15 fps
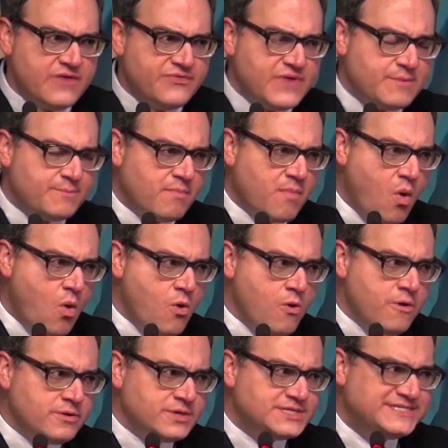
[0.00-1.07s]
that
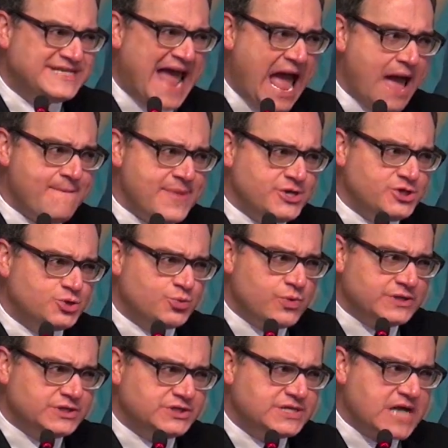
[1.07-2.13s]
more damage
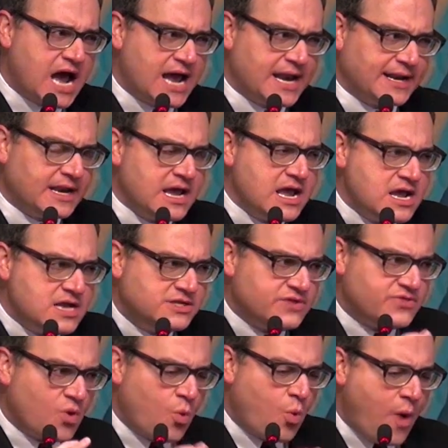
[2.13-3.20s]
was done to
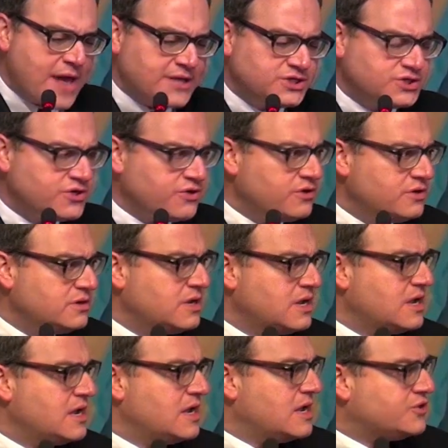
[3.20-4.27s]
the Western